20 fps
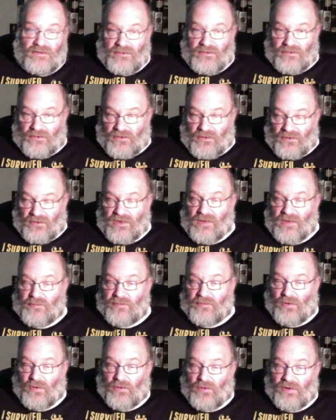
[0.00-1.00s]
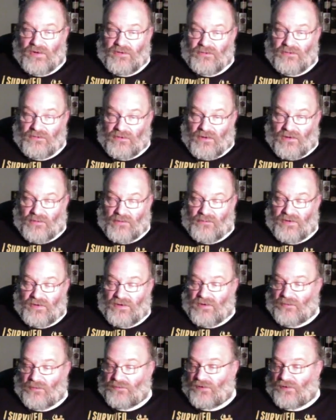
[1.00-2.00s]
I'll keep going. I mean,
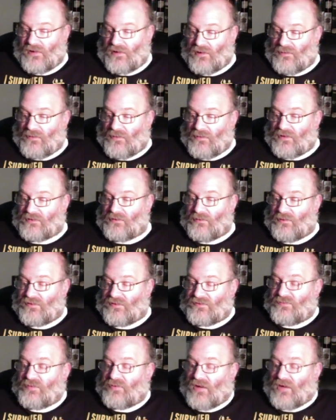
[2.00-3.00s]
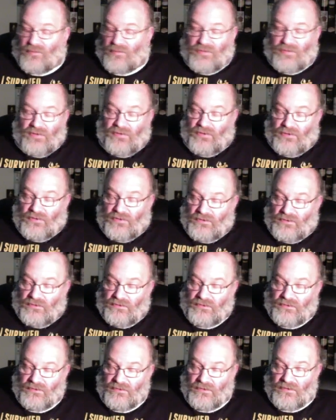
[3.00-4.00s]
I'm not among the most popular.
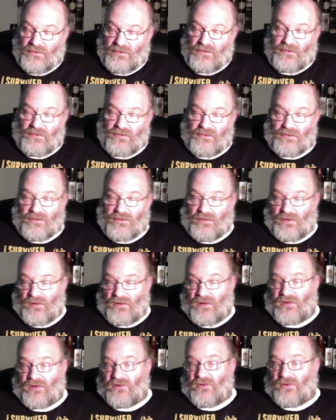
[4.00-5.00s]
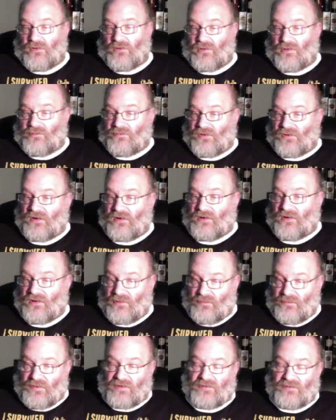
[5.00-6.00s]
I know I'm not
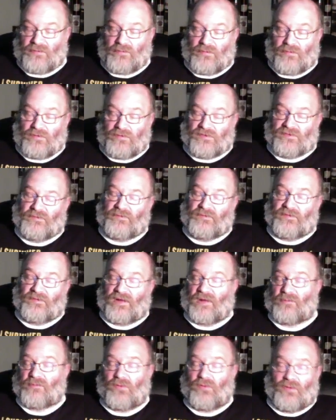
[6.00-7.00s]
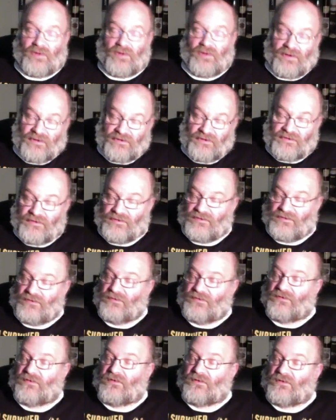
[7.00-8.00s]
among the most flamboyant.
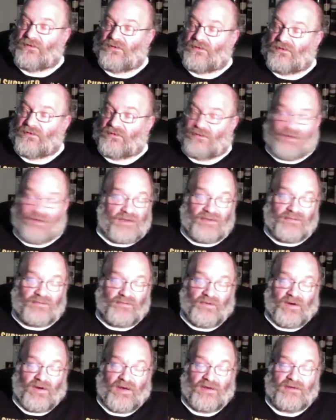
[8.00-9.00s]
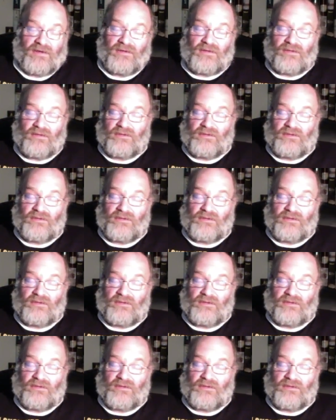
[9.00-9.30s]
That's fine.